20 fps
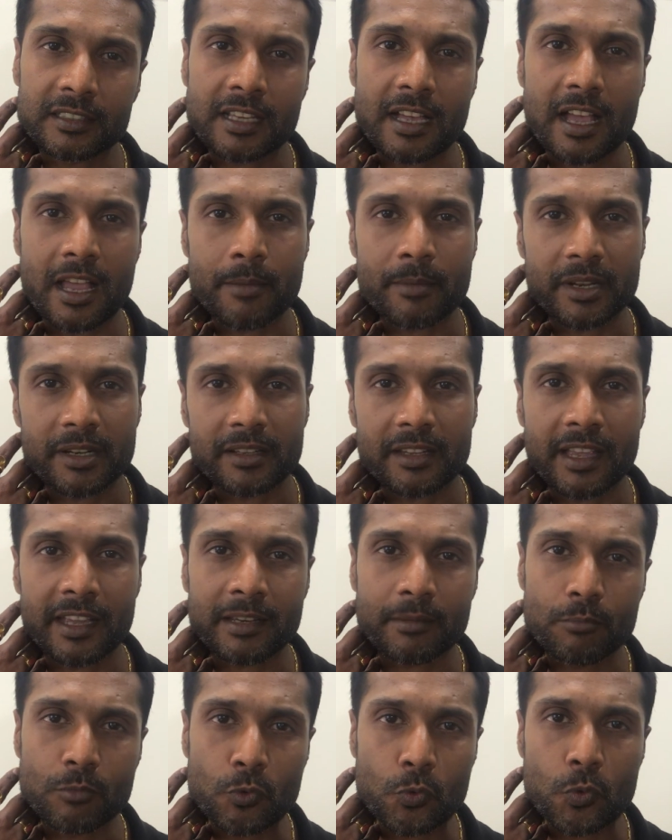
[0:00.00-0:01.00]
time it
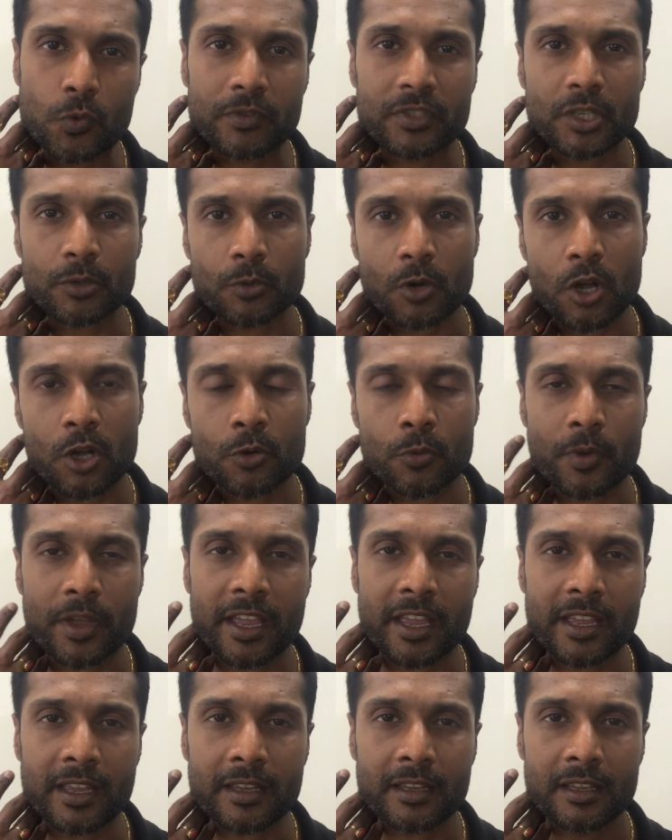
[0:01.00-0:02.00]
like moves the wrong
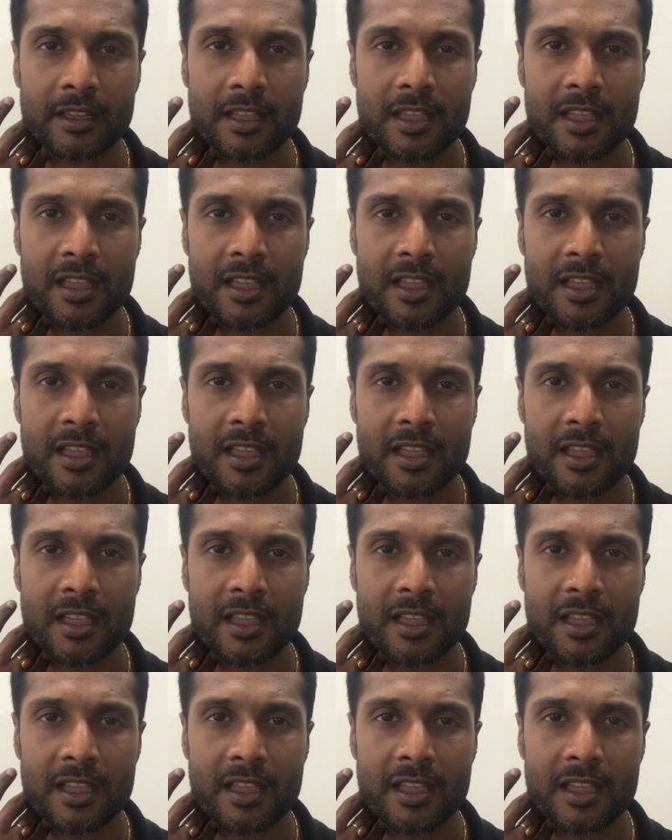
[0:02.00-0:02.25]
way.